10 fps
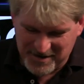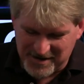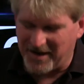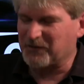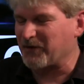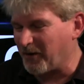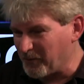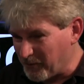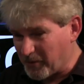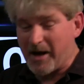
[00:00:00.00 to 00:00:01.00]
yeah, so
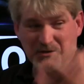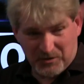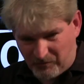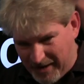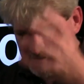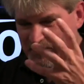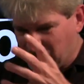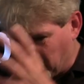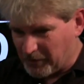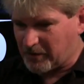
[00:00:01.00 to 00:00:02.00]
we're actually landing
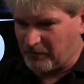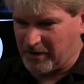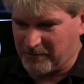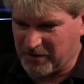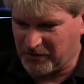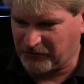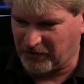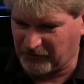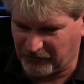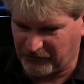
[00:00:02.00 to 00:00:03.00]
vertically. I mean, it's
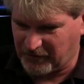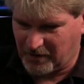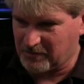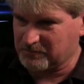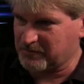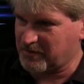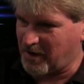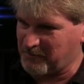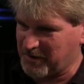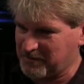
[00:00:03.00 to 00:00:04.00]
it's you know,
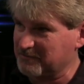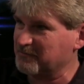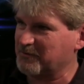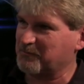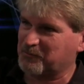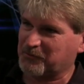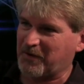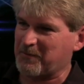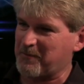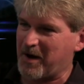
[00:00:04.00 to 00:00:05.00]
come in,
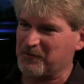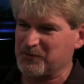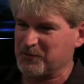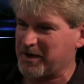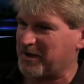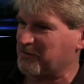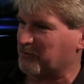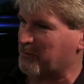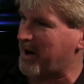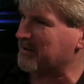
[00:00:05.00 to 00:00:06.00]
pretend my Mountain Dew can is
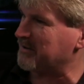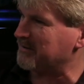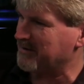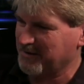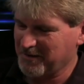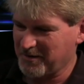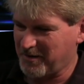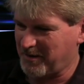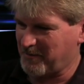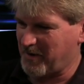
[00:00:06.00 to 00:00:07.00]
a rocket. Mm-hmm.
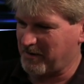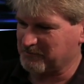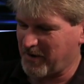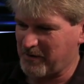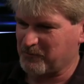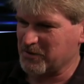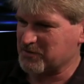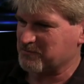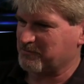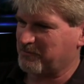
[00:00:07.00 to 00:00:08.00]
Um, I I
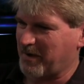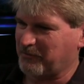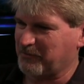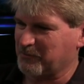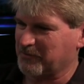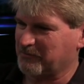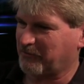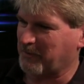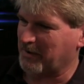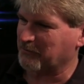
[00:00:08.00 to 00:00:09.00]
wish Pepsi would
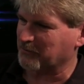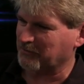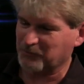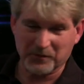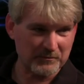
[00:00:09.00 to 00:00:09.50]
sponsor us and